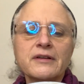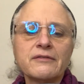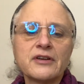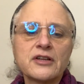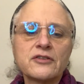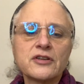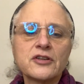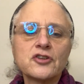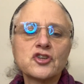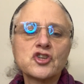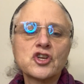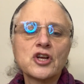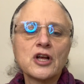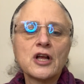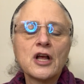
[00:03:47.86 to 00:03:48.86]

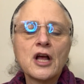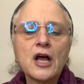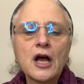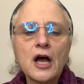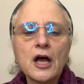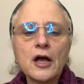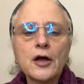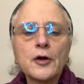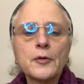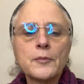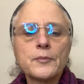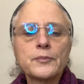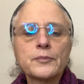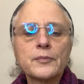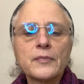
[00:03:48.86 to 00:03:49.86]
vintage.
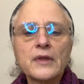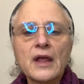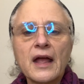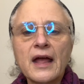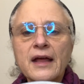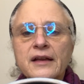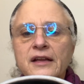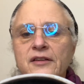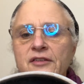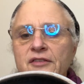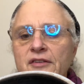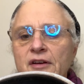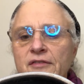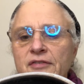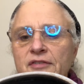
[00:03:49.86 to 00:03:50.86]
And his
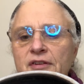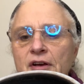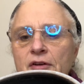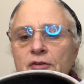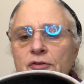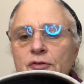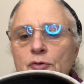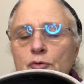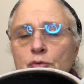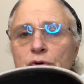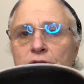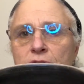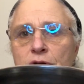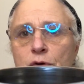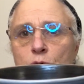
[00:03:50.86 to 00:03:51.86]
stuff sells
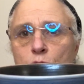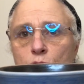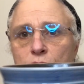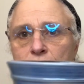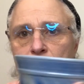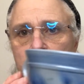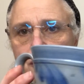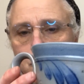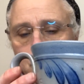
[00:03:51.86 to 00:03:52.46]
really, really